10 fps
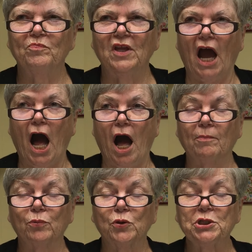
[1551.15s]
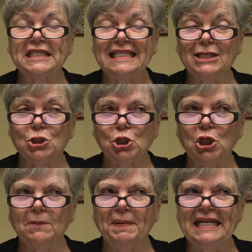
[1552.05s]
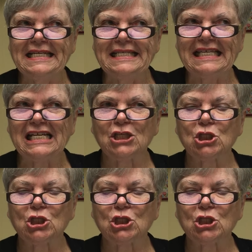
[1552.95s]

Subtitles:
Yeah, precision piecing